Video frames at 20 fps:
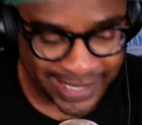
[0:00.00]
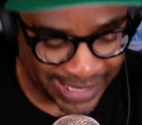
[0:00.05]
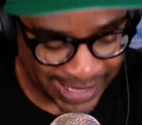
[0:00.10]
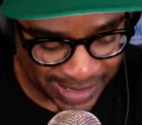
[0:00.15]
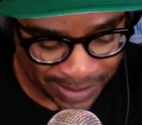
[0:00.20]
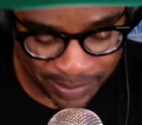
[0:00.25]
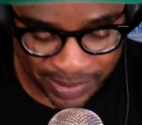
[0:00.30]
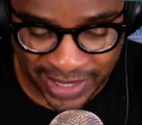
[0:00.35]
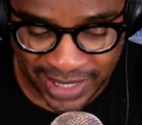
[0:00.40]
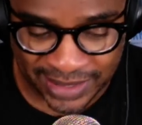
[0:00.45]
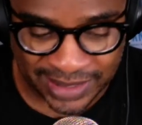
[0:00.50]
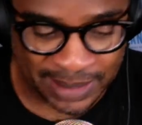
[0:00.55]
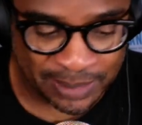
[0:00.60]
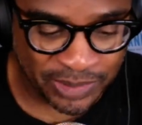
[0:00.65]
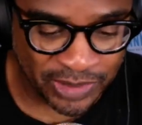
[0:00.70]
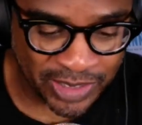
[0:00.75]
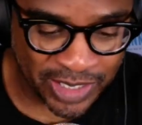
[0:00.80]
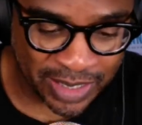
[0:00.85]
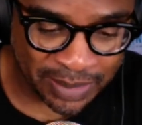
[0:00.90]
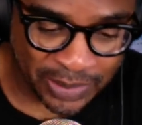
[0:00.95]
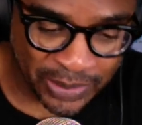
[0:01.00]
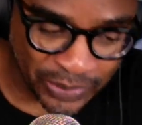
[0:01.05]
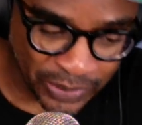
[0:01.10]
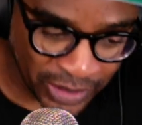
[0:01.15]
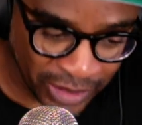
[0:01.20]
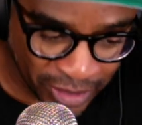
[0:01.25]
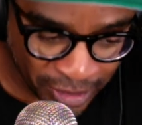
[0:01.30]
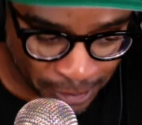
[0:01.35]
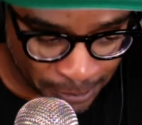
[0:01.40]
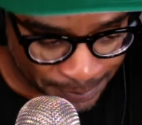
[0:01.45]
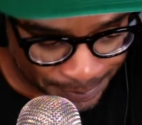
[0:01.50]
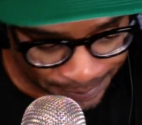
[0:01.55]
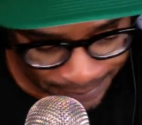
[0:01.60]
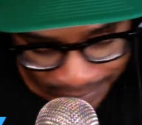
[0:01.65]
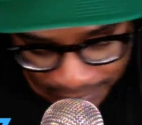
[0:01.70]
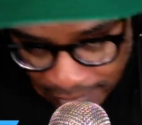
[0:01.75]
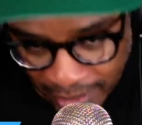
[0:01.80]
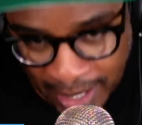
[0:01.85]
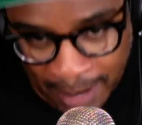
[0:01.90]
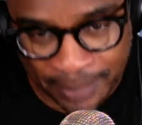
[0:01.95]
NBA teams are going to be wrong.
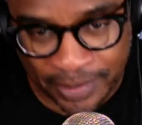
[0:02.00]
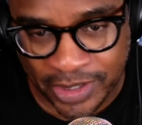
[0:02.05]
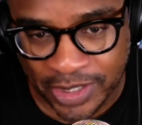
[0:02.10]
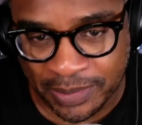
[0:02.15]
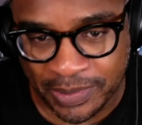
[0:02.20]
I'm going